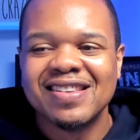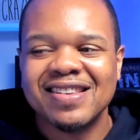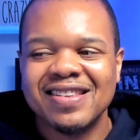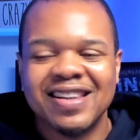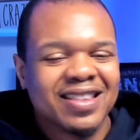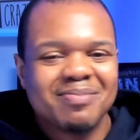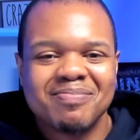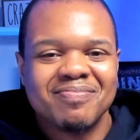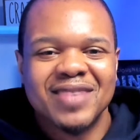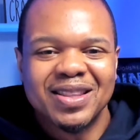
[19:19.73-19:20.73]

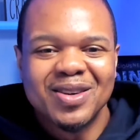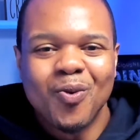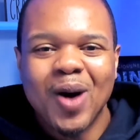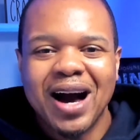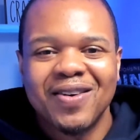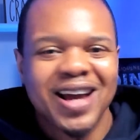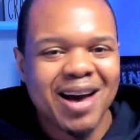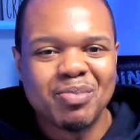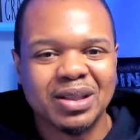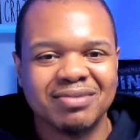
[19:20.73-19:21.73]
Nothing wild
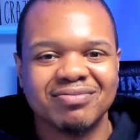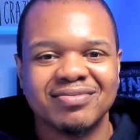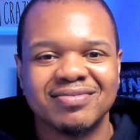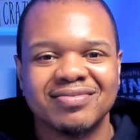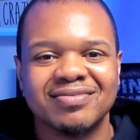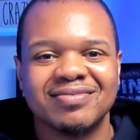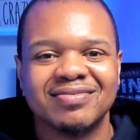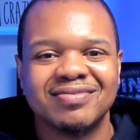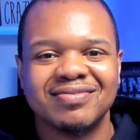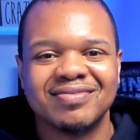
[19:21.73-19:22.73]
happened.
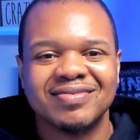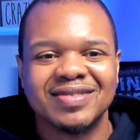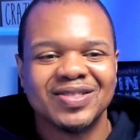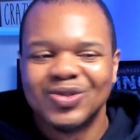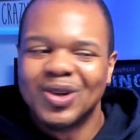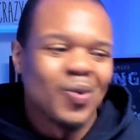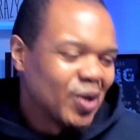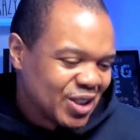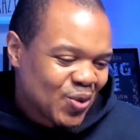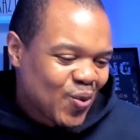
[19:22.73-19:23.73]
I went
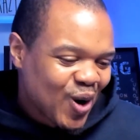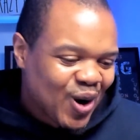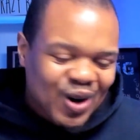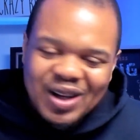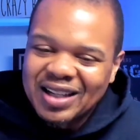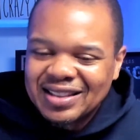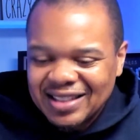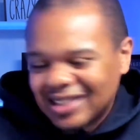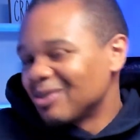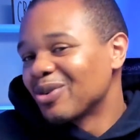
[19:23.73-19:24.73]
to work, I did
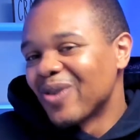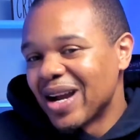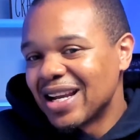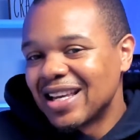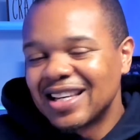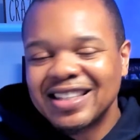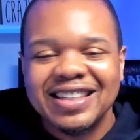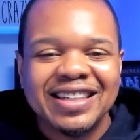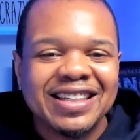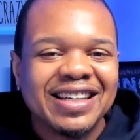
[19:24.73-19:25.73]
some grading,
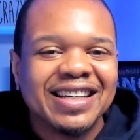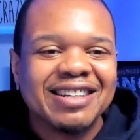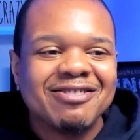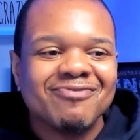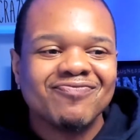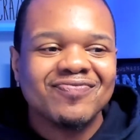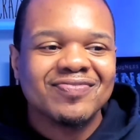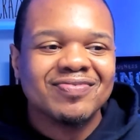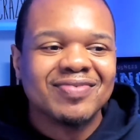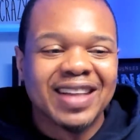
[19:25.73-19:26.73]

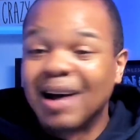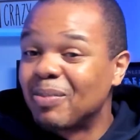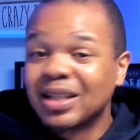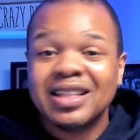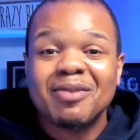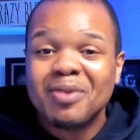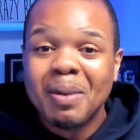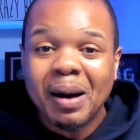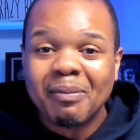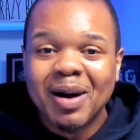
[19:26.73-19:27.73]
got picked up for
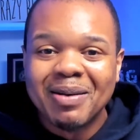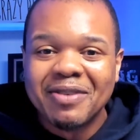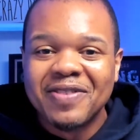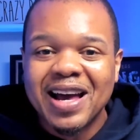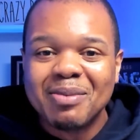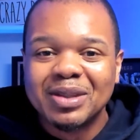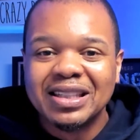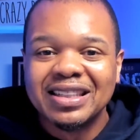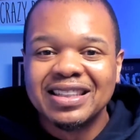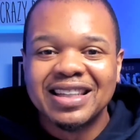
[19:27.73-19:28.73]
my
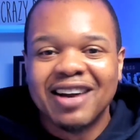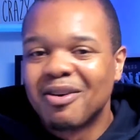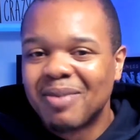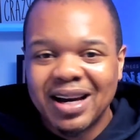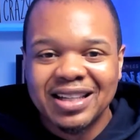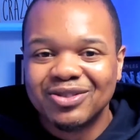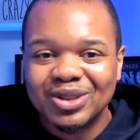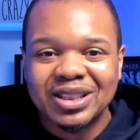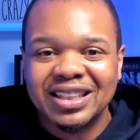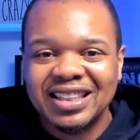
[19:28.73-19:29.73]
family, everybody was
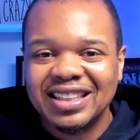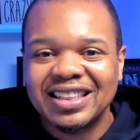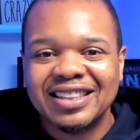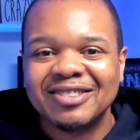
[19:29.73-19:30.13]
good.